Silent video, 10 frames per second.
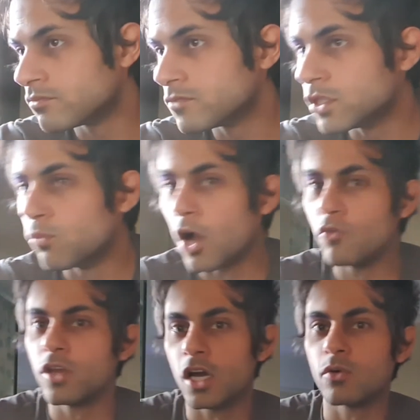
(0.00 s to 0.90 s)
You won't
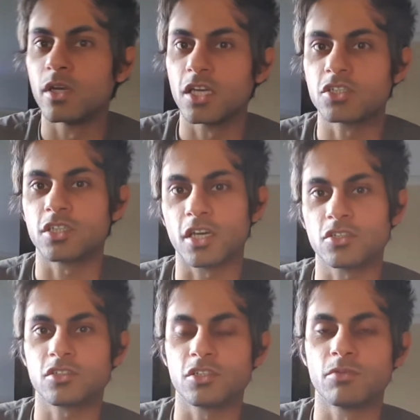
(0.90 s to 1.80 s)
know
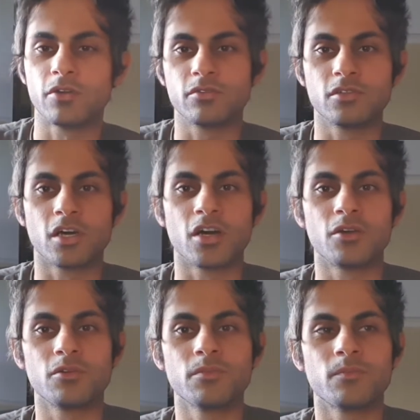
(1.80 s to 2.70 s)
you won't
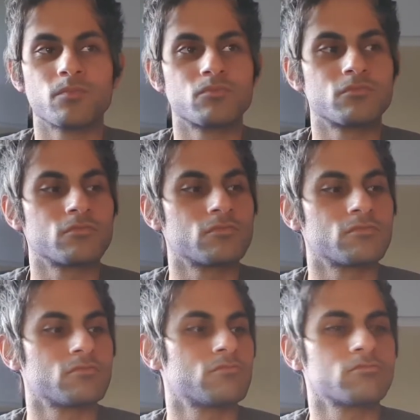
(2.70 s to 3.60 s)
know
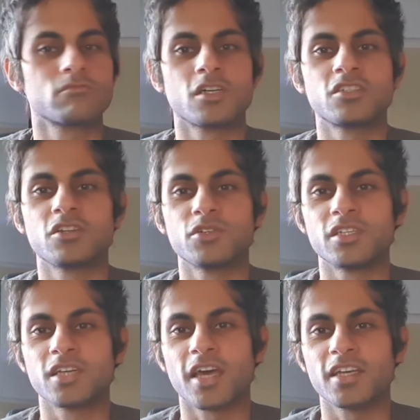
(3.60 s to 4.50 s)
until you
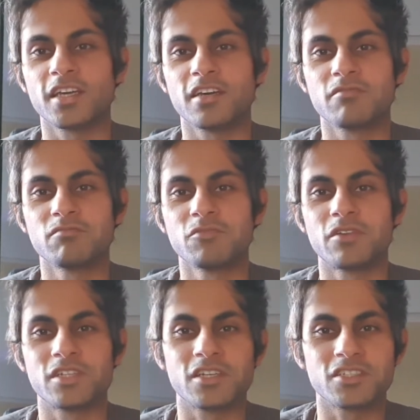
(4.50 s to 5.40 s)
take it
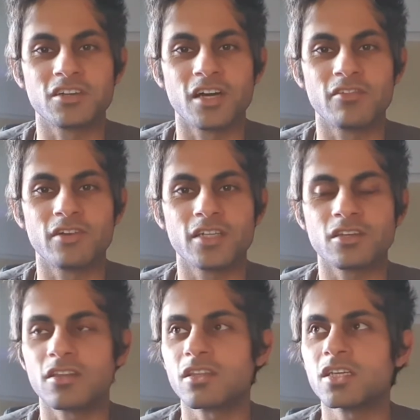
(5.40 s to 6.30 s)
whether you get side effects.
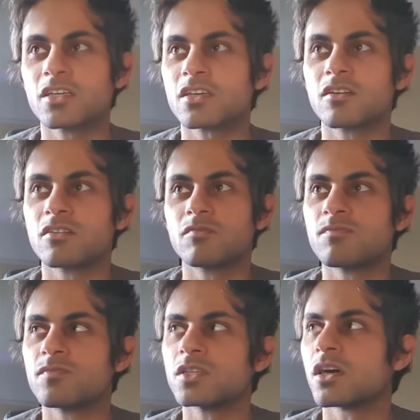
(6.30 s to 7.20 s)
I think,
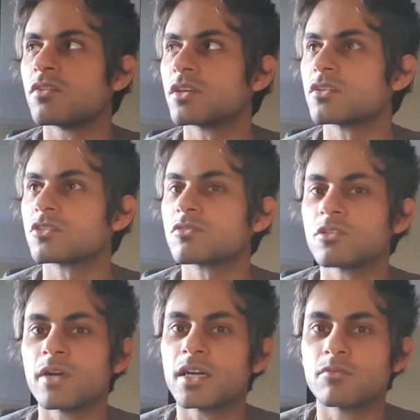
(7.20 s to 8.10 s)
you know, if you're going to screw
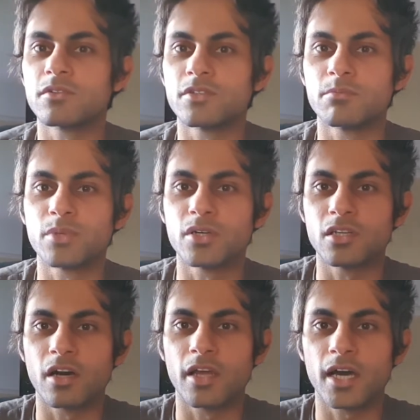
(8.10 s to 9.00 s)
around with your body
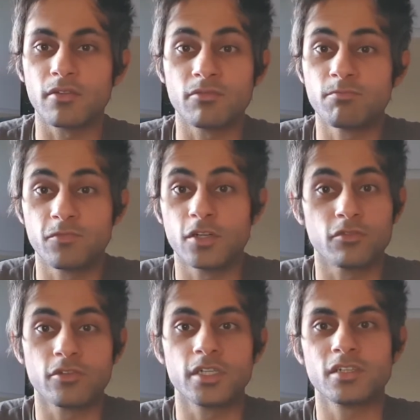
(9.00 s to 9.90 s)
like that, feel
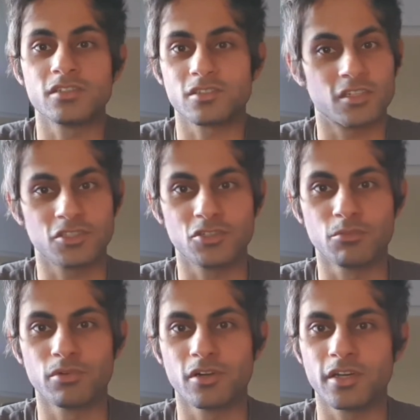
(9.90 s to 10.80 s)
free. It's your
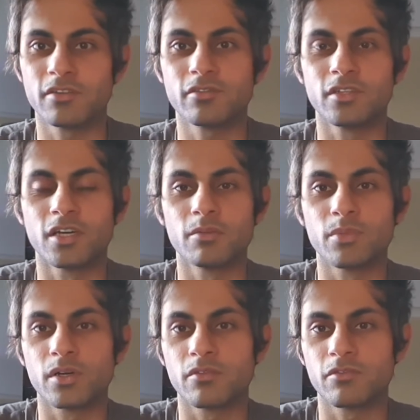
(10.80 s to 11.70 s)
prerogative, you know.
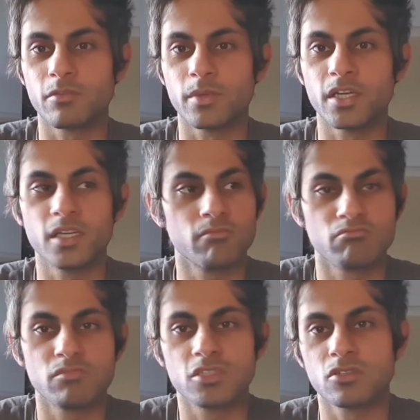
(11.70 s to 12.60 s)
But for me,
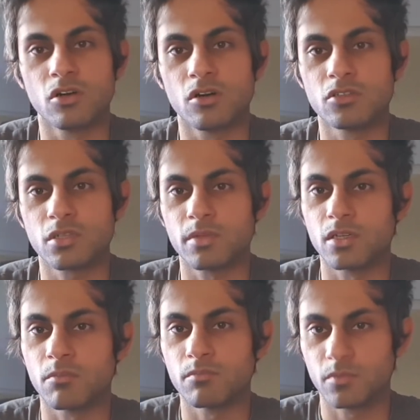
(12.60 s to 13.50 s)
it's not something I'm